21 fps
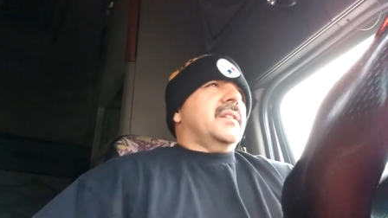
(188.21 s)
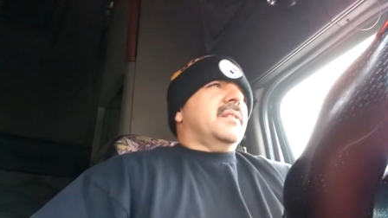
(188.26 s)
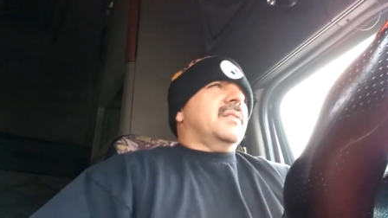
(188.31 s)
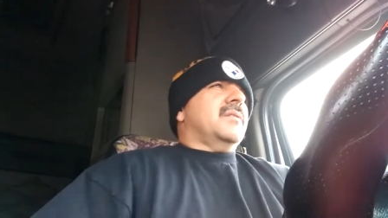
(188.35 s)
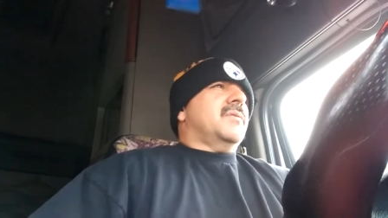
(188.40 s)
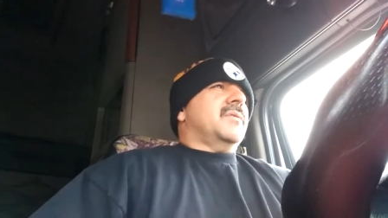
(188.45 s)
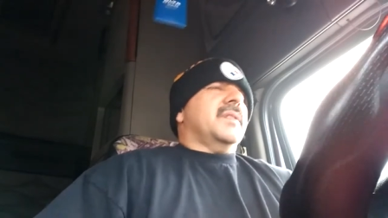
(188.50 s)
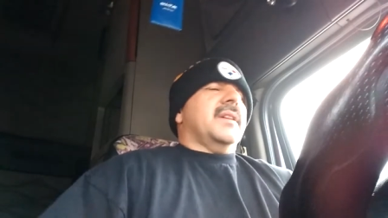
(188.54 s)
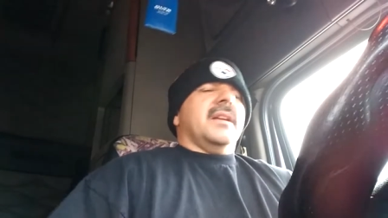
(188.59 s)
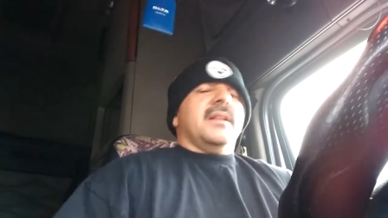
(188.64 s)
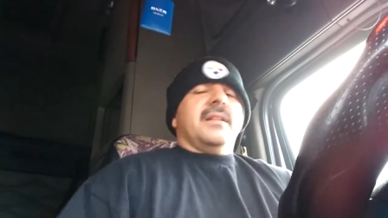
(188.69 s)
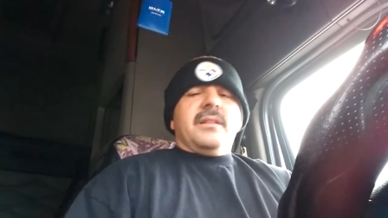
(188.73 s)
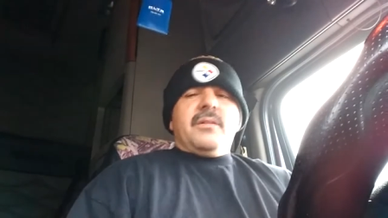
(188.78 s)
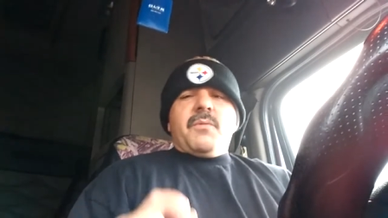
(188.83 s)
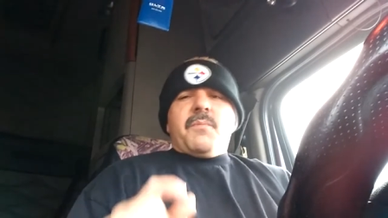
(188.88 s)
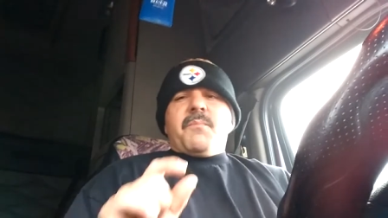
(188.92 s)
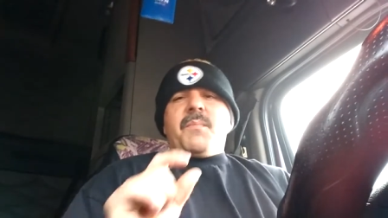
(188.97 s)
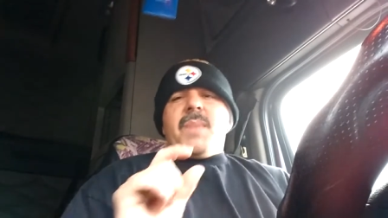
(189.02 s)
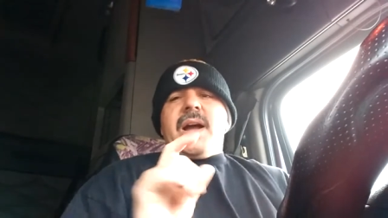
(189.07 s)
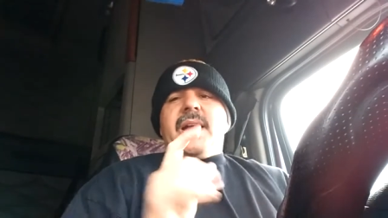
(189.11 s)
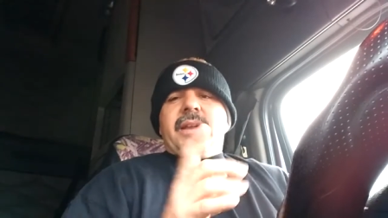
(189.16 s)
He had
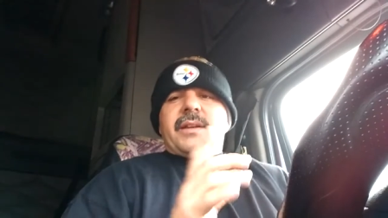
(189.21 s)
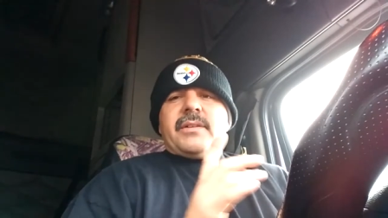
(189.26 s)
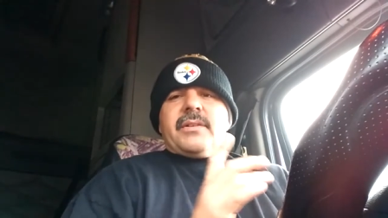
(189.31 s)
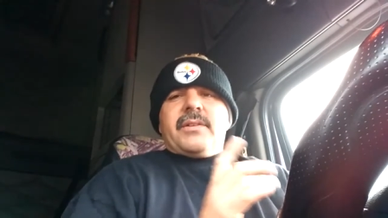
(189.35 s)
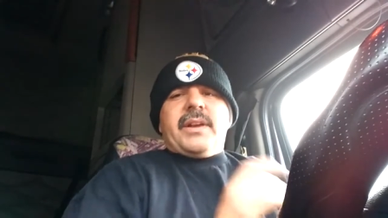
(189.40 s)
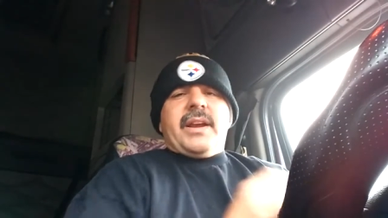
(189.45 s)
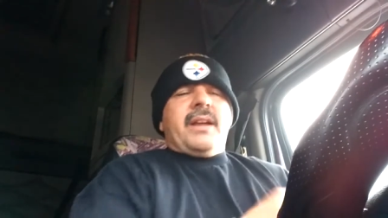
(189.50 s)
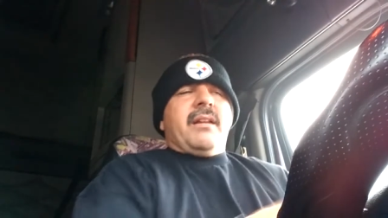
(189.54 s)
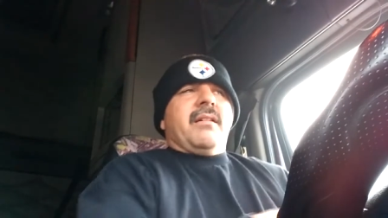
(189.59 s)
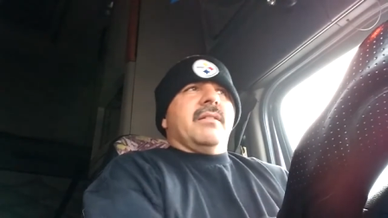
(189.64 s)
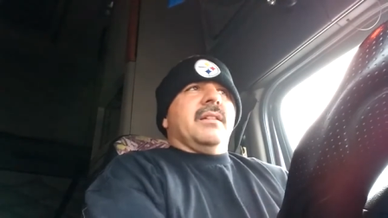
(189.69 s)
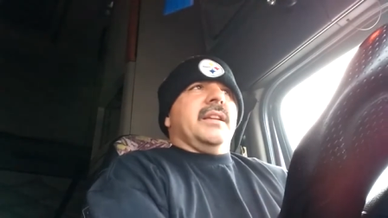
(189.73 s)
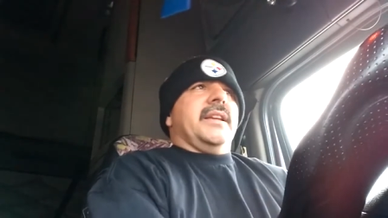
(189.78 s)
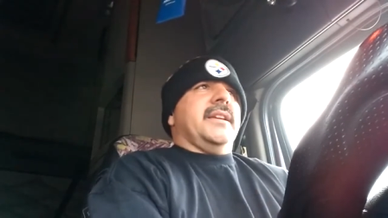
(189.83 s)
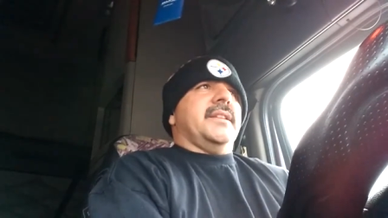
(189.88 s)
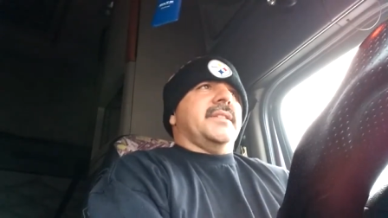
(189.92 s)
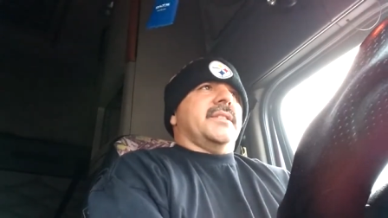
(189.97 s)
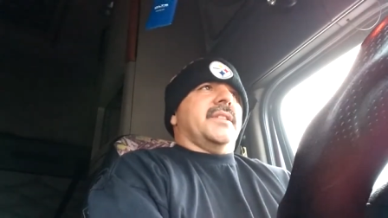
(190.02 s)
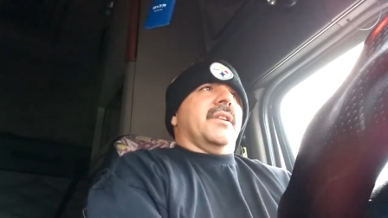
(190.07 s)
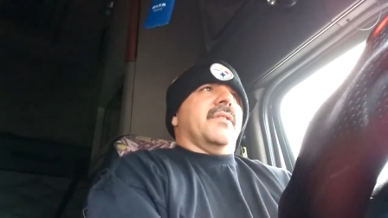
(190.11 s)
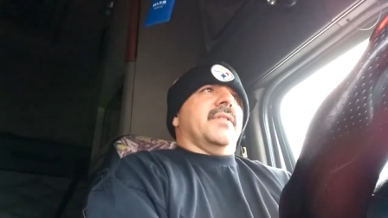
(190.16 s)
little minor air
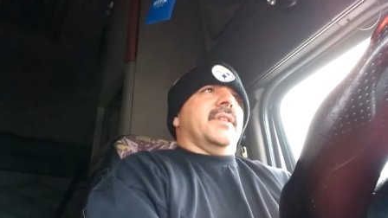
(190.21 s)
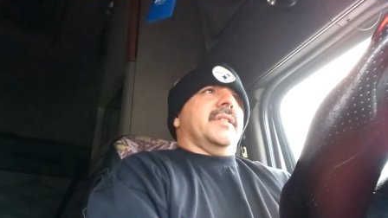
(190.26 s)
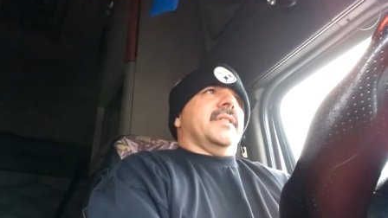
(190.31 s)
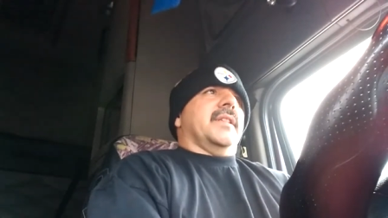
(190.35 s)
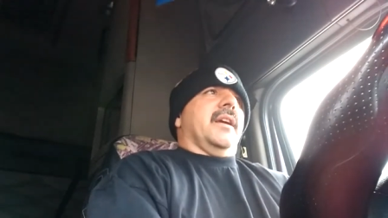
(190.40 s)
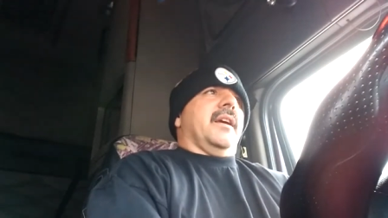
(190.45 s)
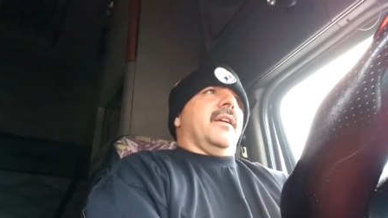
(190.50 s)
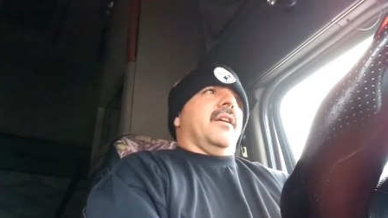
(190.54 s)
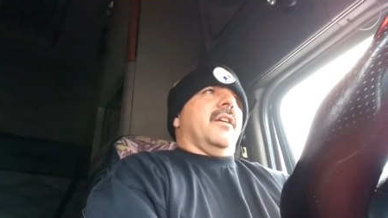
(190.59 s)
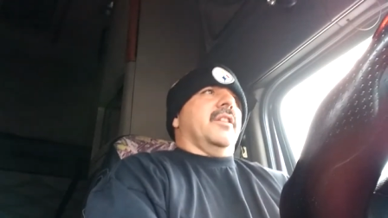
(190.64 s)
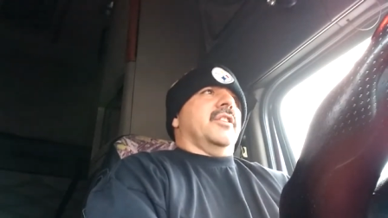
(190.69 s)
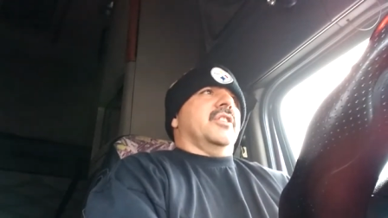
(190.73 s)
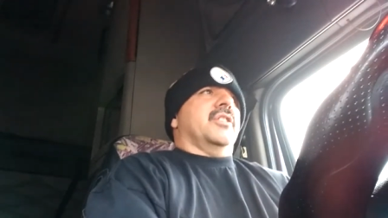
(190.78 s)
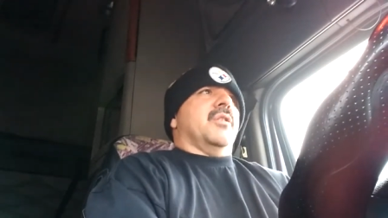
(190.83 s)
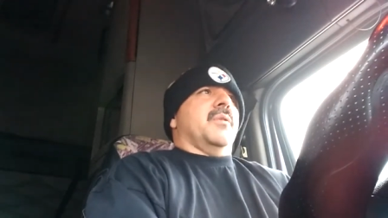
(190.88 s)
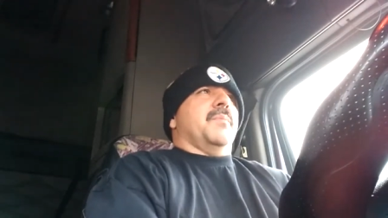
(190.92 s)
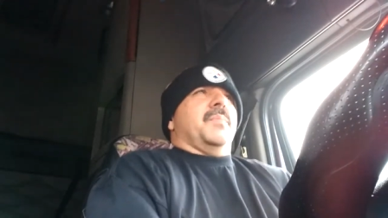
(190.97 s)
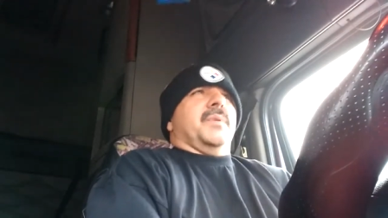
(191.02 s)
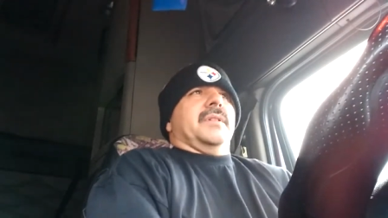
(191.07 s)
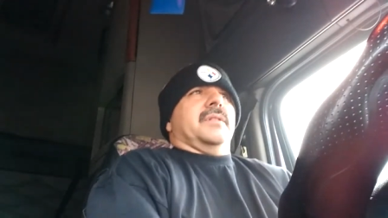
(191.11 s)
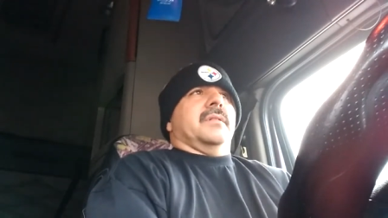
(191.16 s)
leaks here and there.
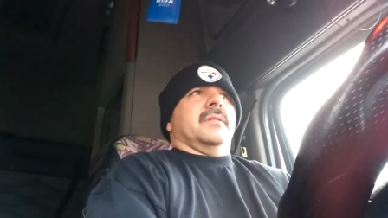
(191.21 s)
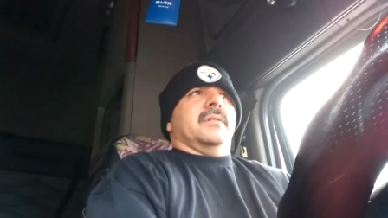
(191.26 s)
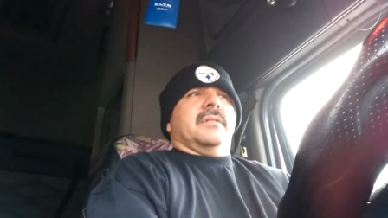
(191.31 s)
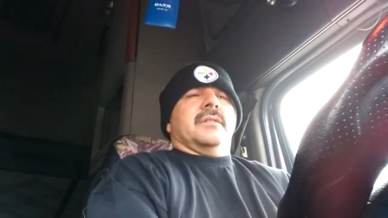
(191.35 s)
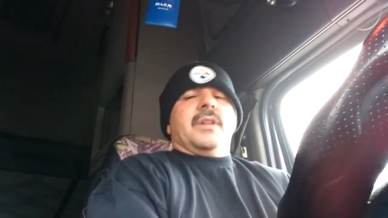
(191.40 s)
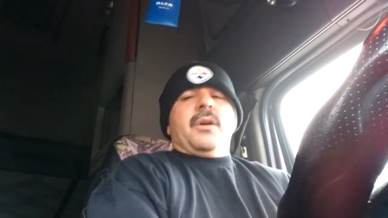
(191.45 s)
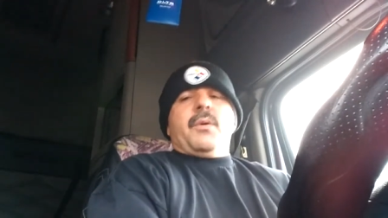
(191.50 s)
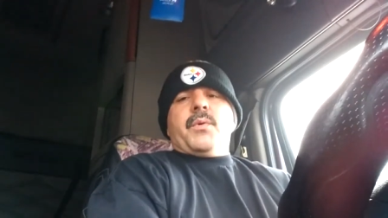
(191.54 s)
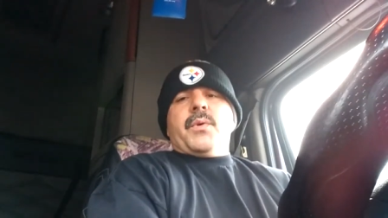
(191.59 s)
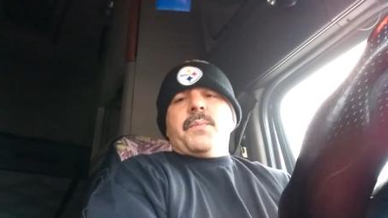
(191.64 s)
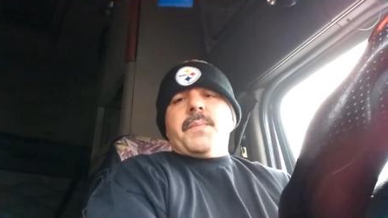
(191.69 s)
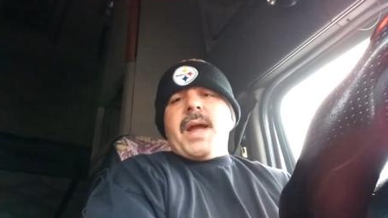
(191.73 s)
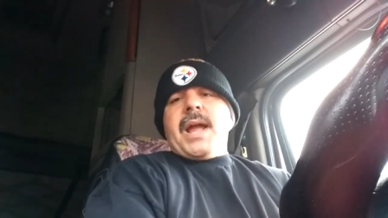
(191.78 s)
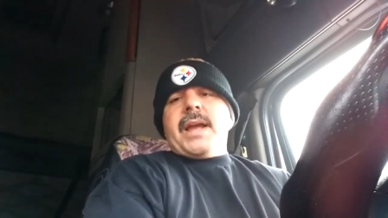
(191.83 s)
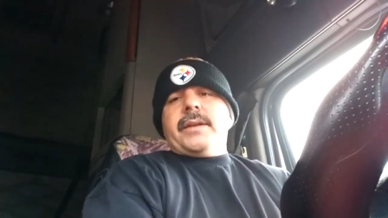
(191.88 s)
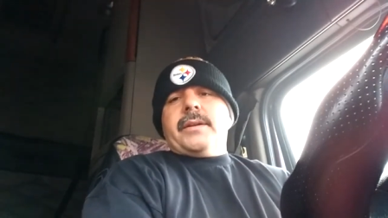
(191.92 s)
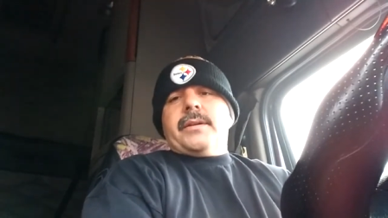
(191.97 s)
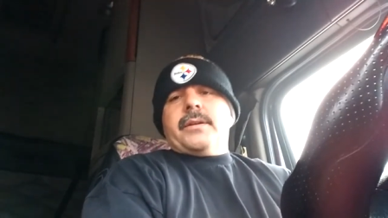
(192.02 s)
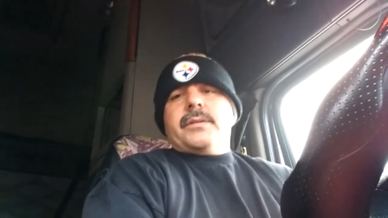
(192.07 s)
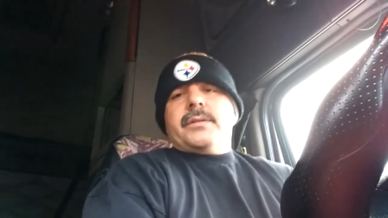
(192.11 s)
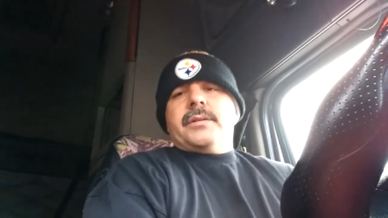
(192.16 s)
But they were
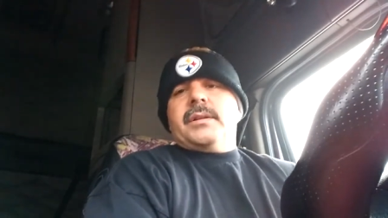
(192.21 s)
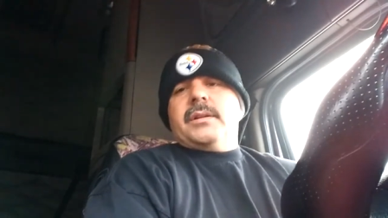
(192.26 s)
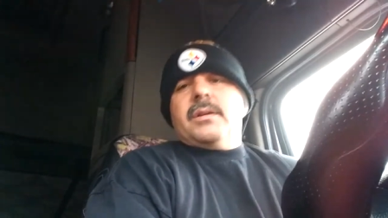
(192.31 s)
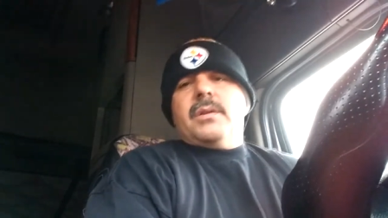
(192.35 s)
minor.